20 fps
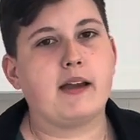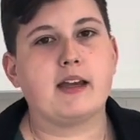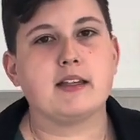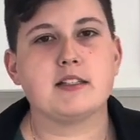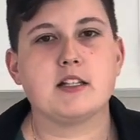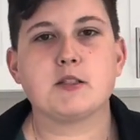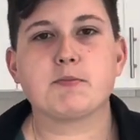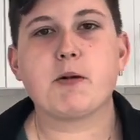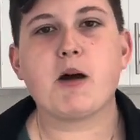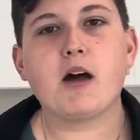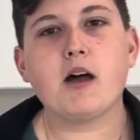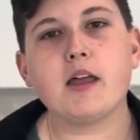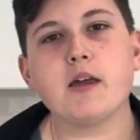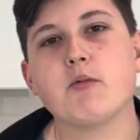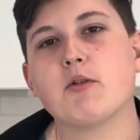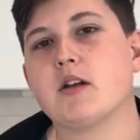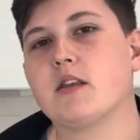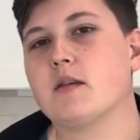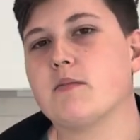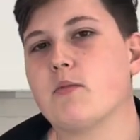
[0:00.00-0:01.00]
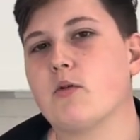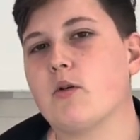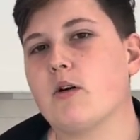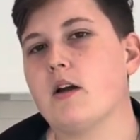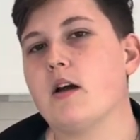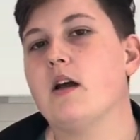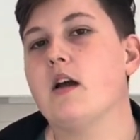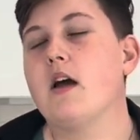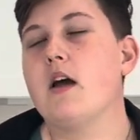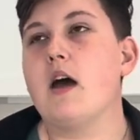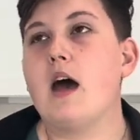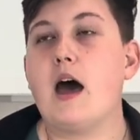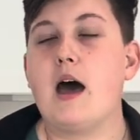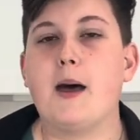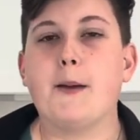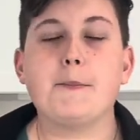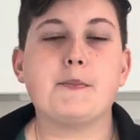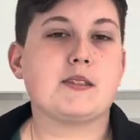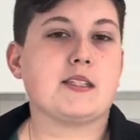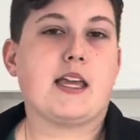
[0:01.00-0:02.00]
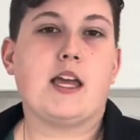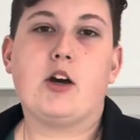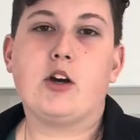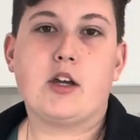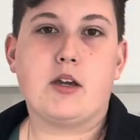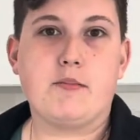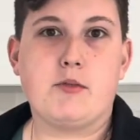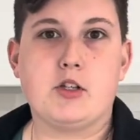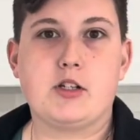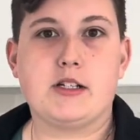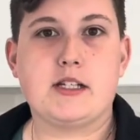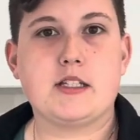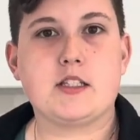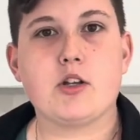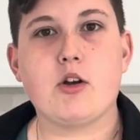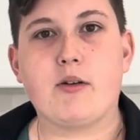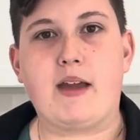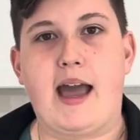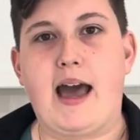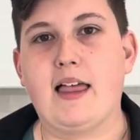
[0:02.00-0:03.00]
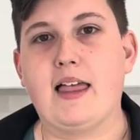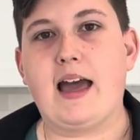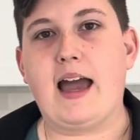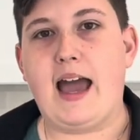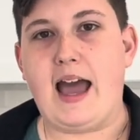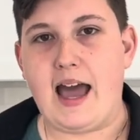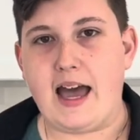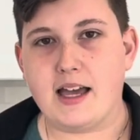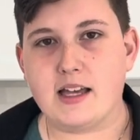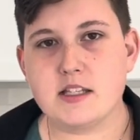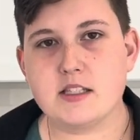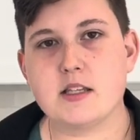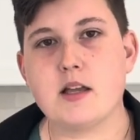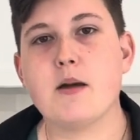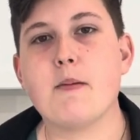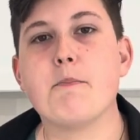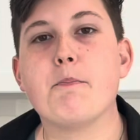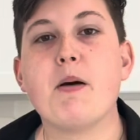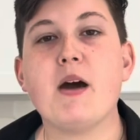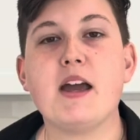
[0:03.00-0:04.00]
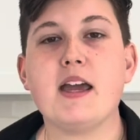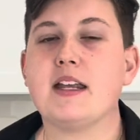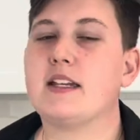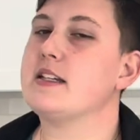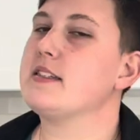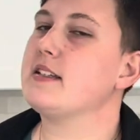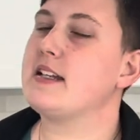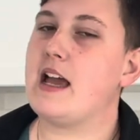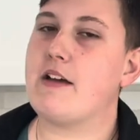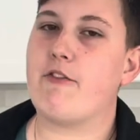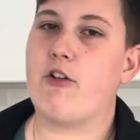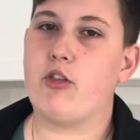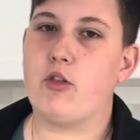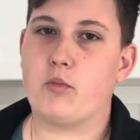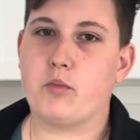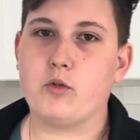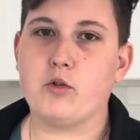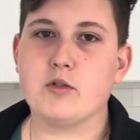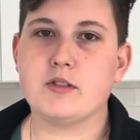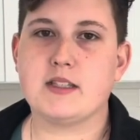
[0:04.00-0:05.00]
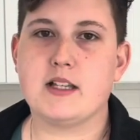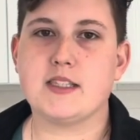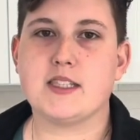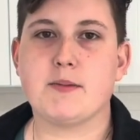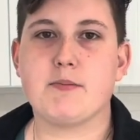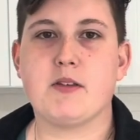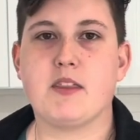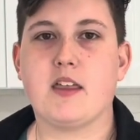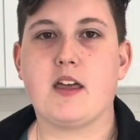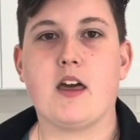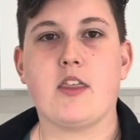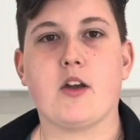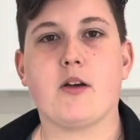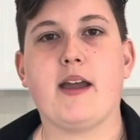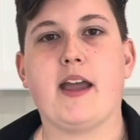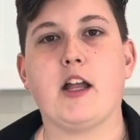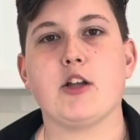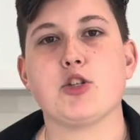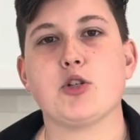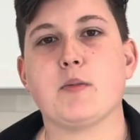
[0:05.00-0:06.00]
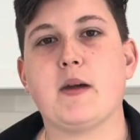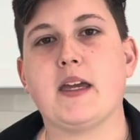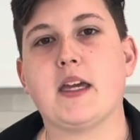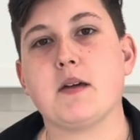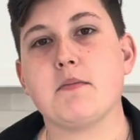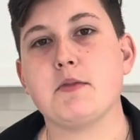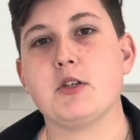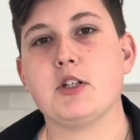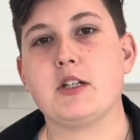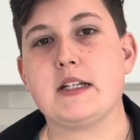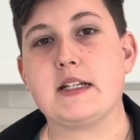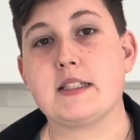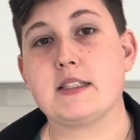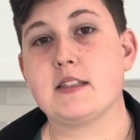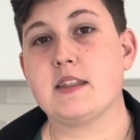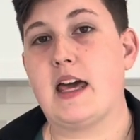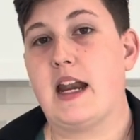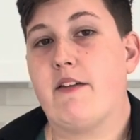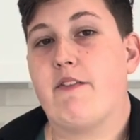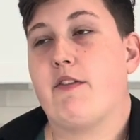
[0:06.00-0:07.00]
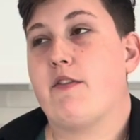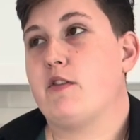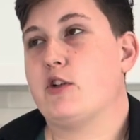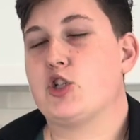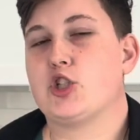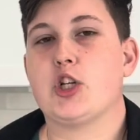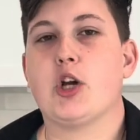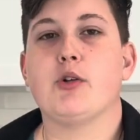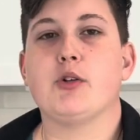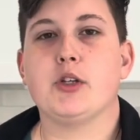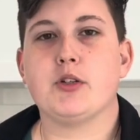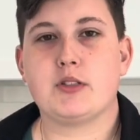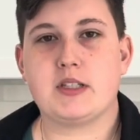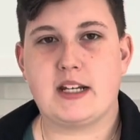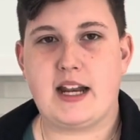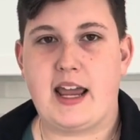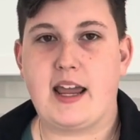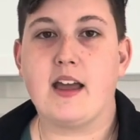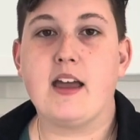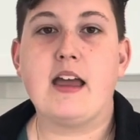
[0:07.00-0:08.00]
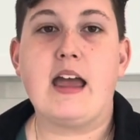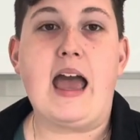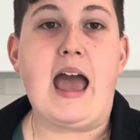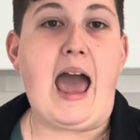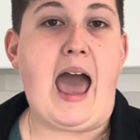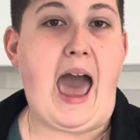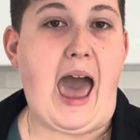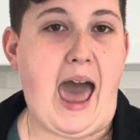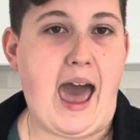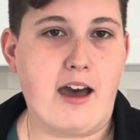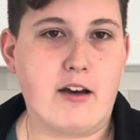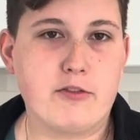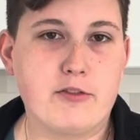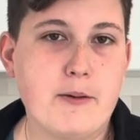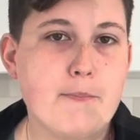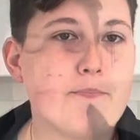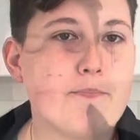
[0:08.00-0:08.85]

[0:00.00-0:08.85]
because it's probably one of the more upscale communities Ocala has, but it doesn't have all the rules that some of the other HOA communities that I've even shown you today have.